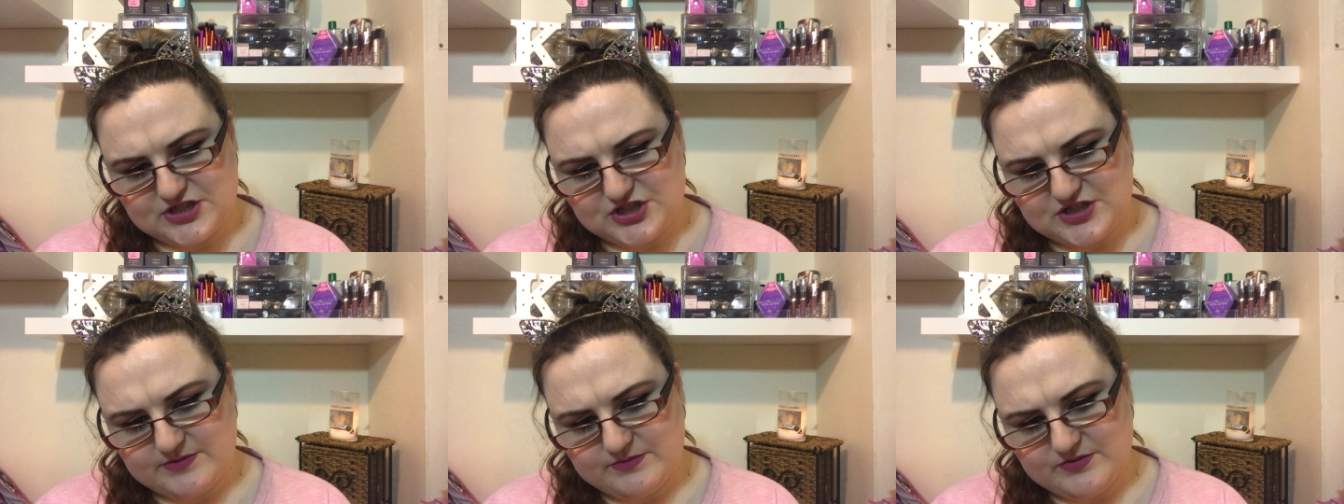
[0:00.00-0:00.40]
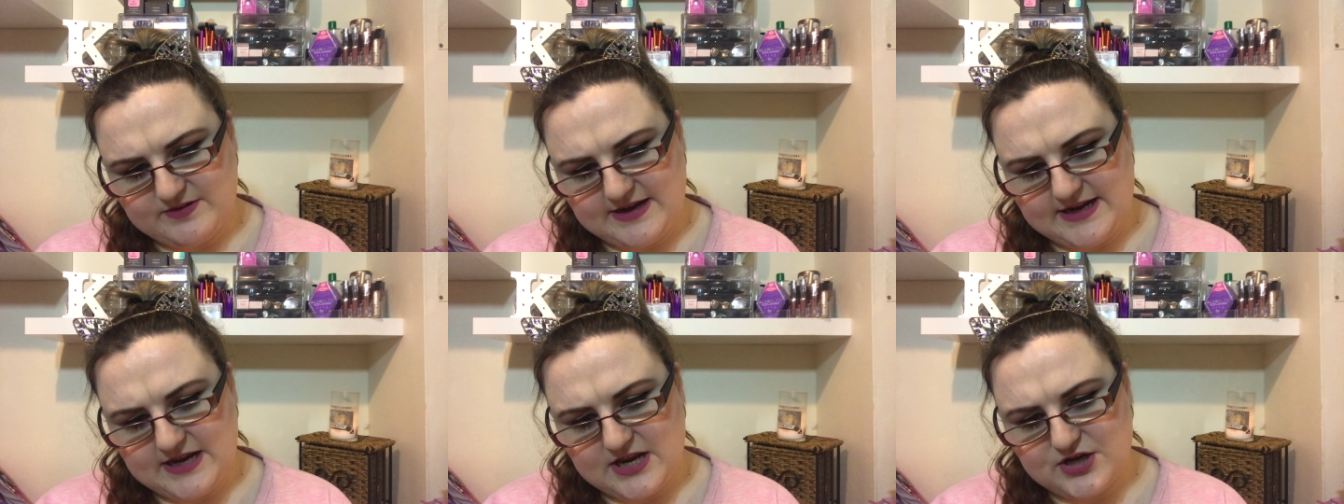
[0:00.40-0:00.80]

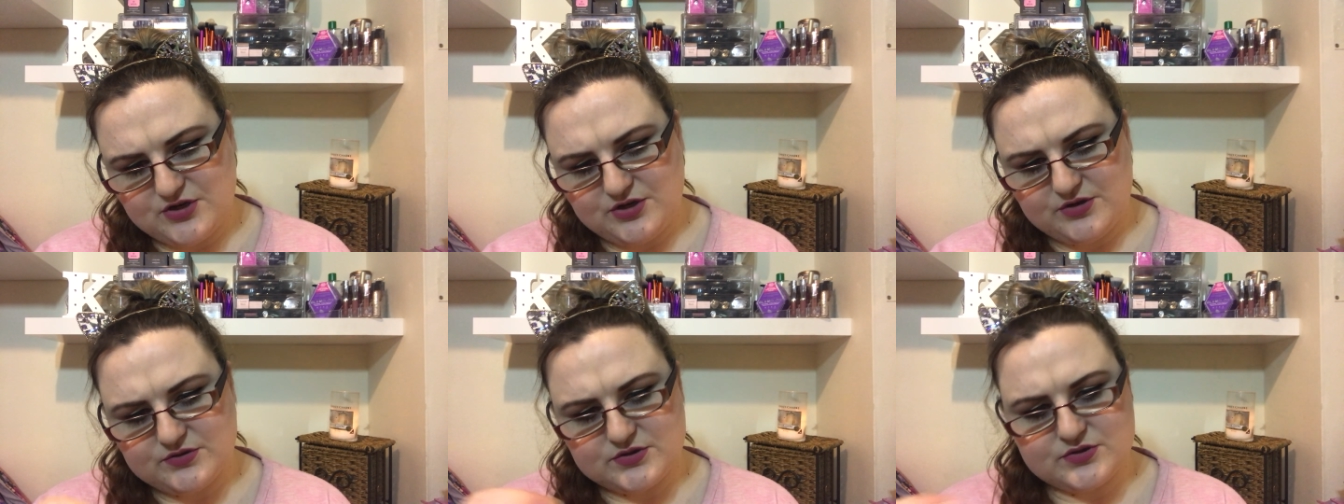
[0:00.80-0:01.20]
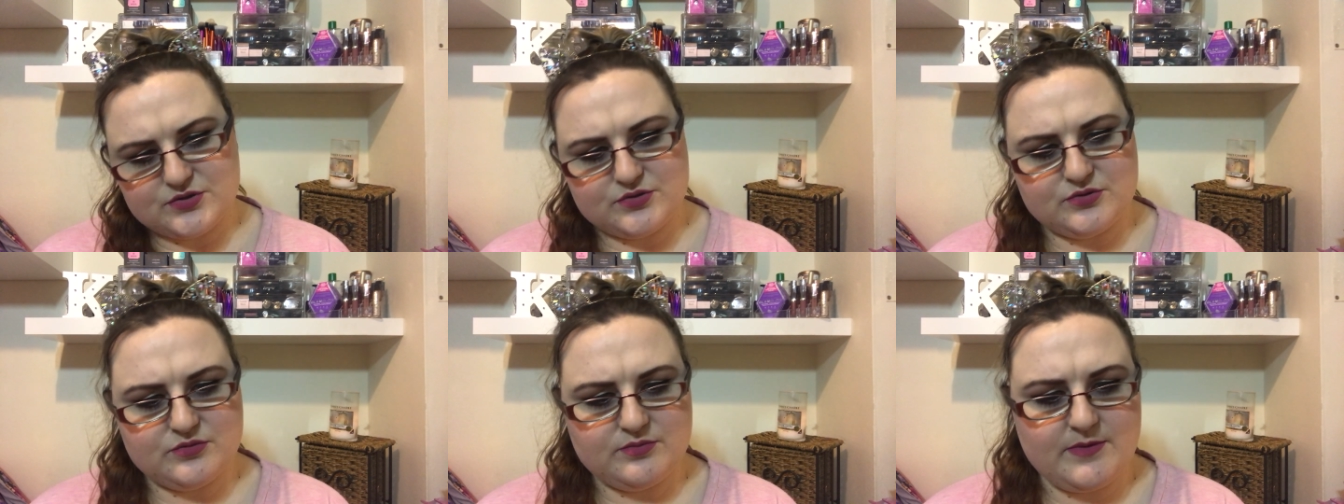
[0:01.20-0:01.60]
shimmering
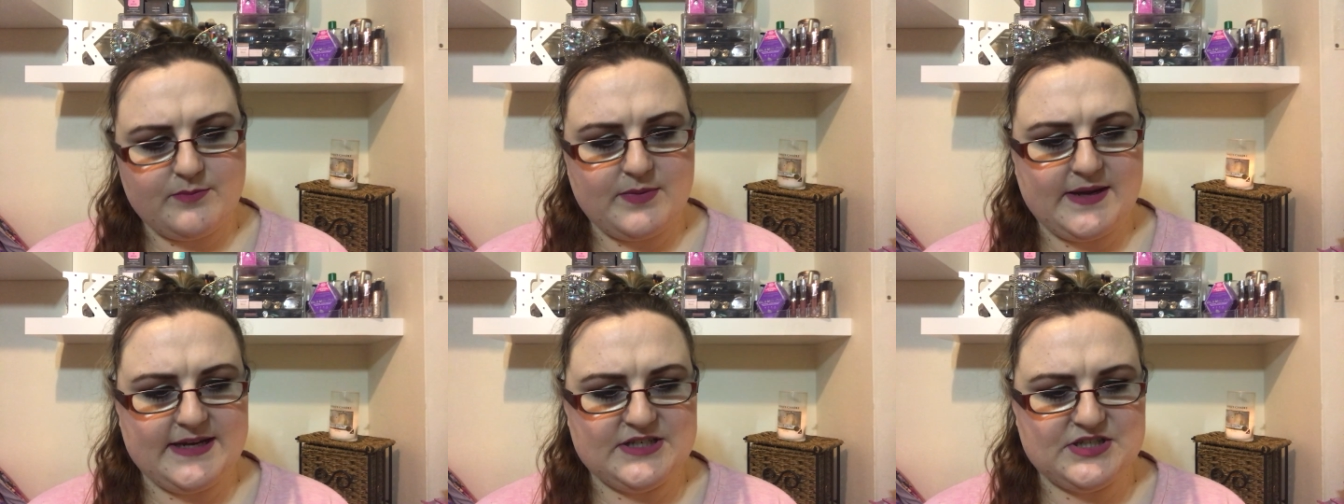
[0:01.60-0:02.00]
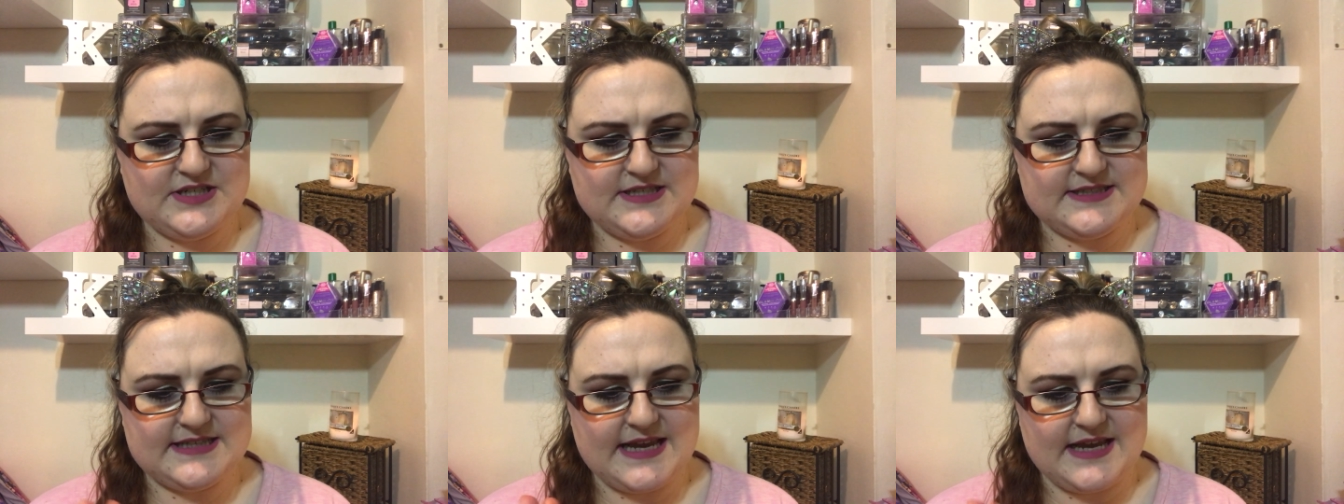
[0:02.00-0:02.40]
neutral
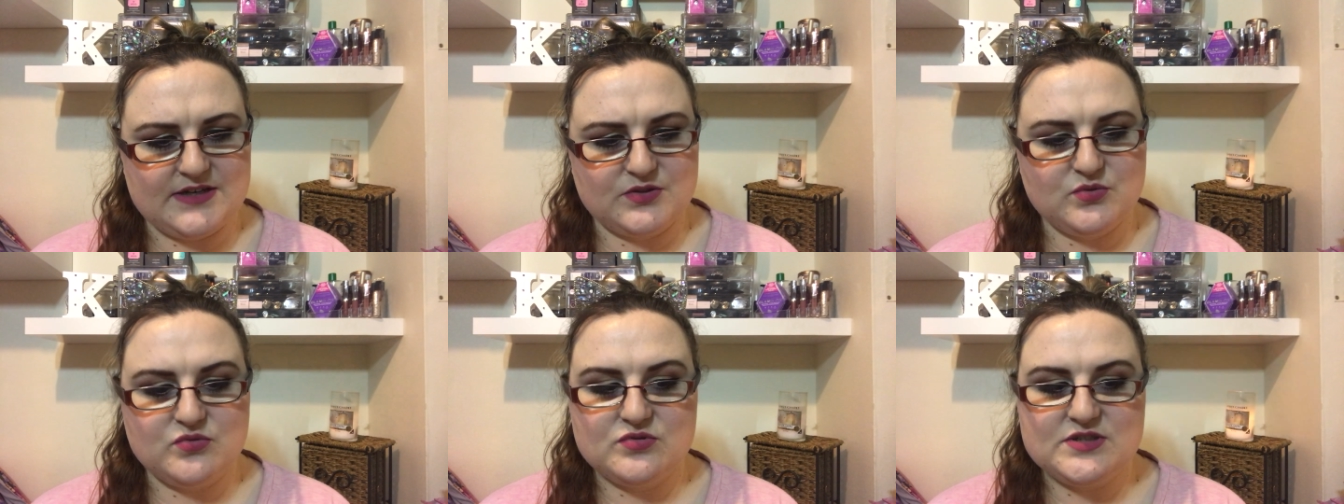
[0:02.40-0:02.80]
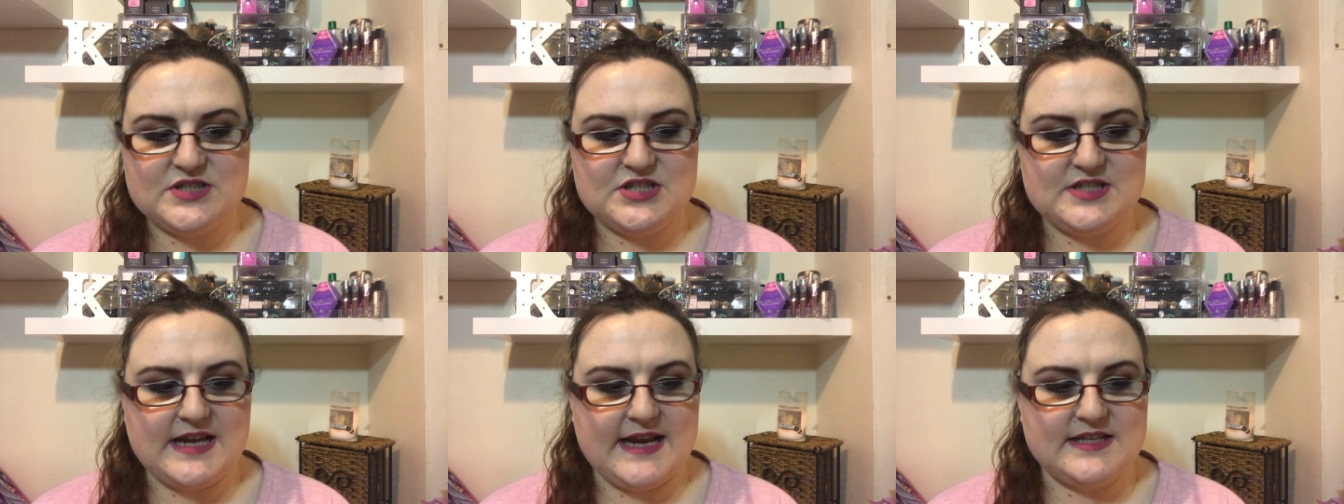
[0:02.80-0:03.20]
beiges and
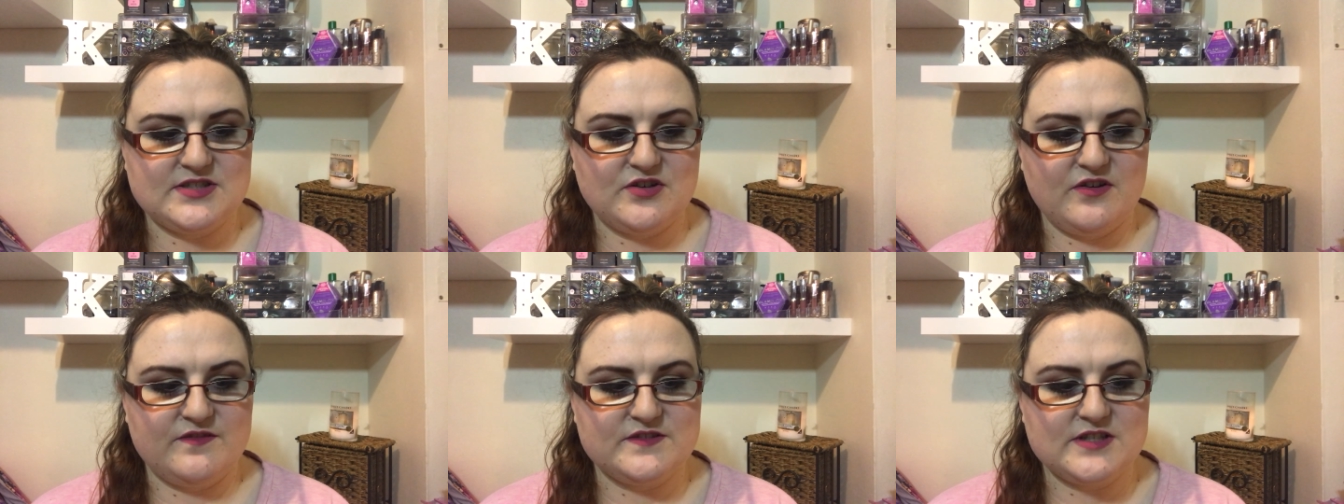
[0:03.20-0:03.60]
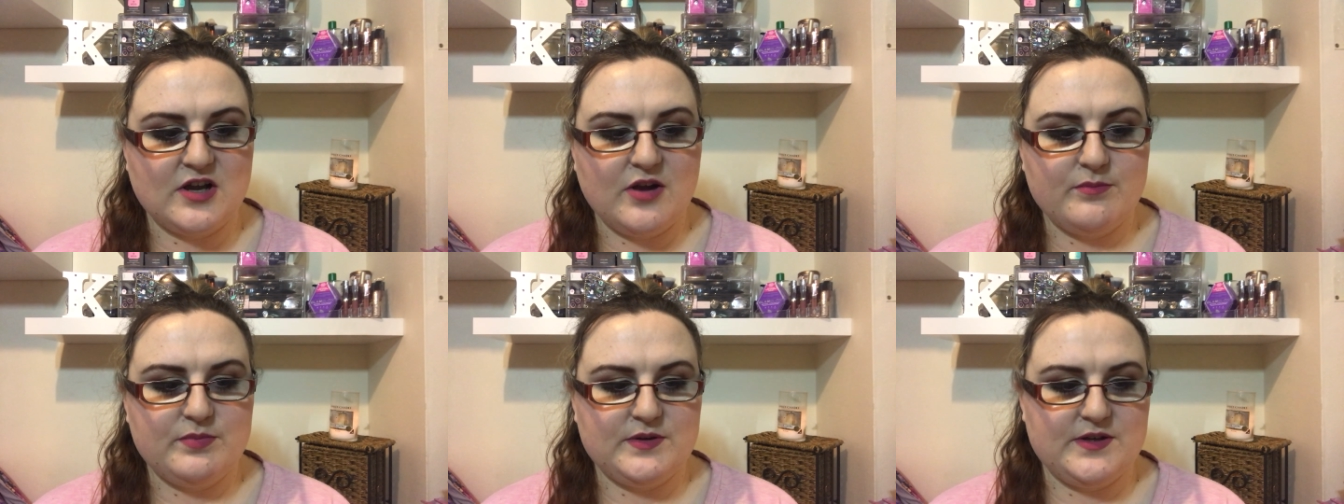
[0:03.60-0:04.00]
gorgeous shades of
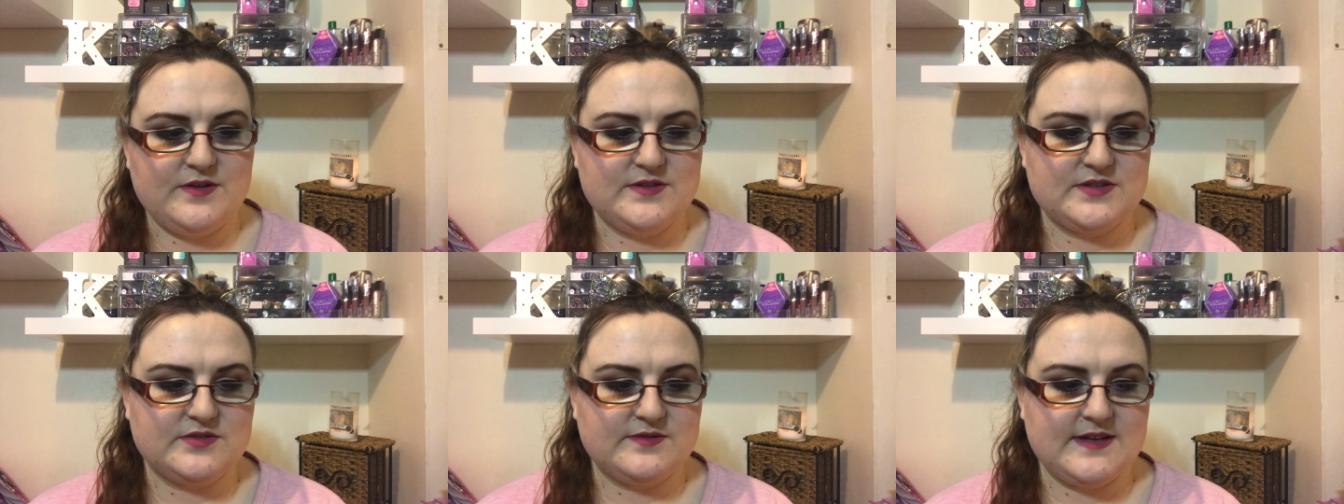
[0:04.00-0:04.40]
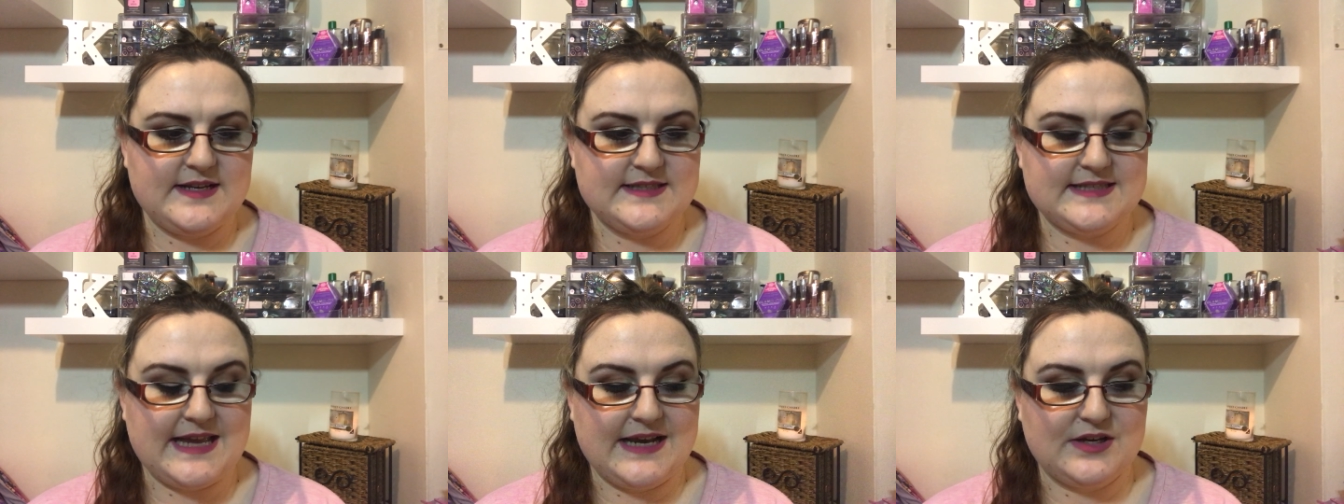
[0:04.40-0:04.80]
dark blues,
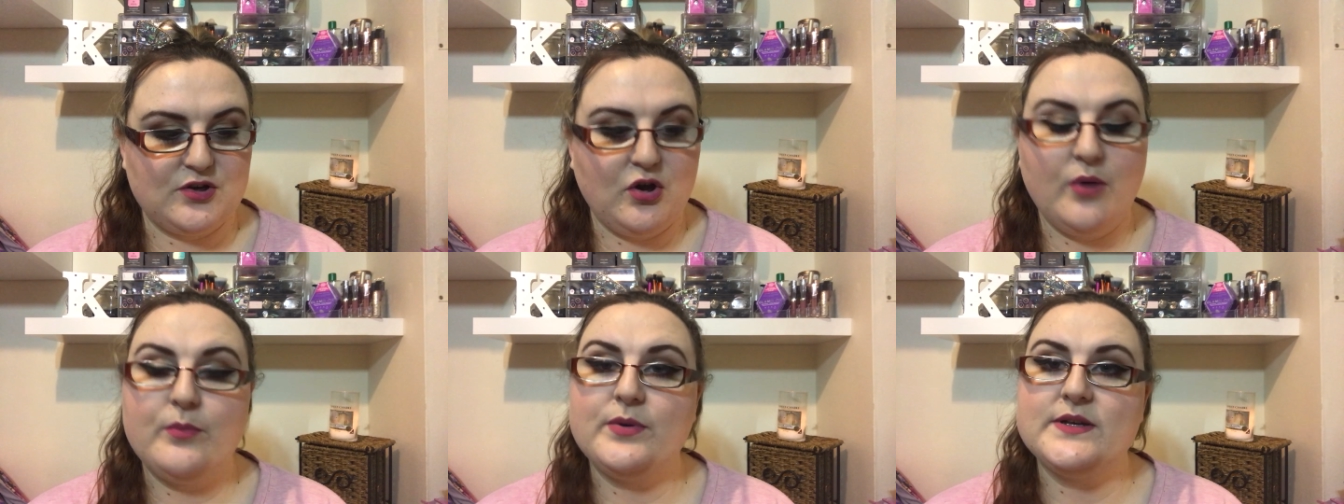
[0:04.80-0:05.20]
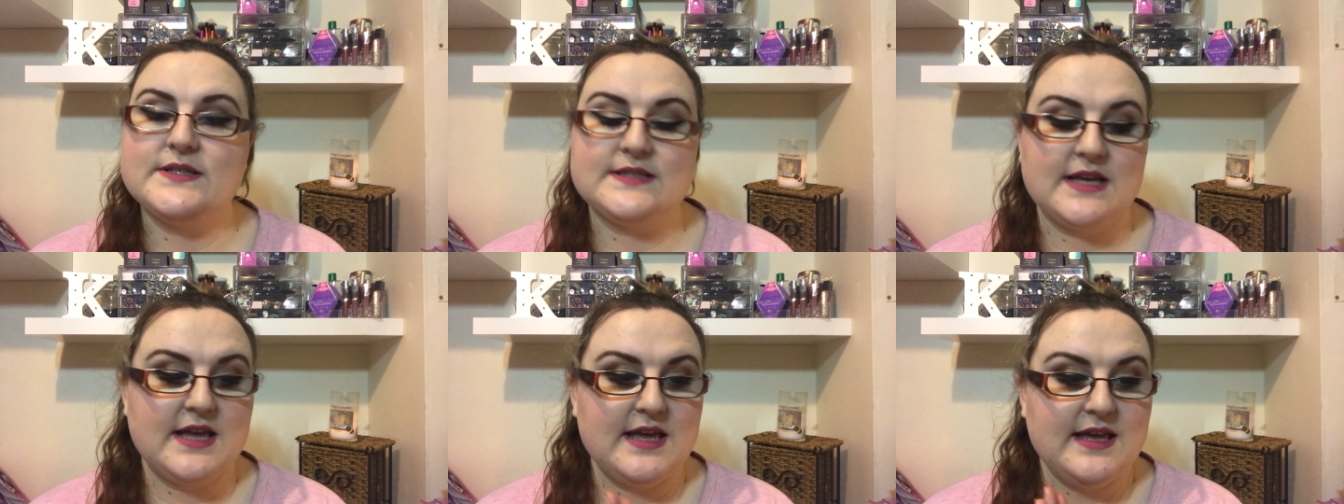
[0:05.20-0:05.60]
greens and
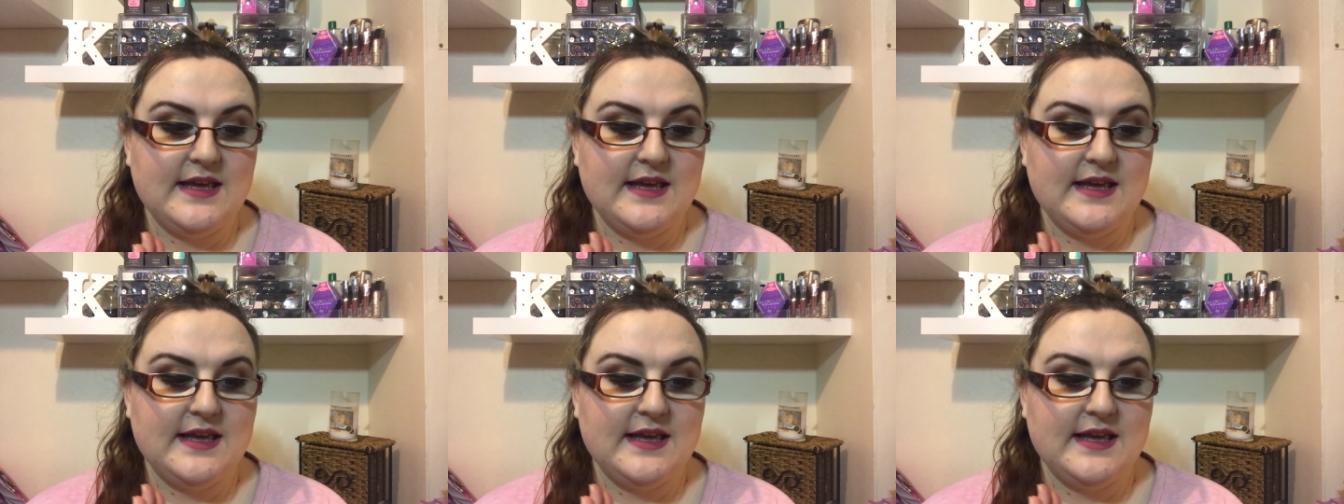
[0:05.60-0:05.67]
coppers,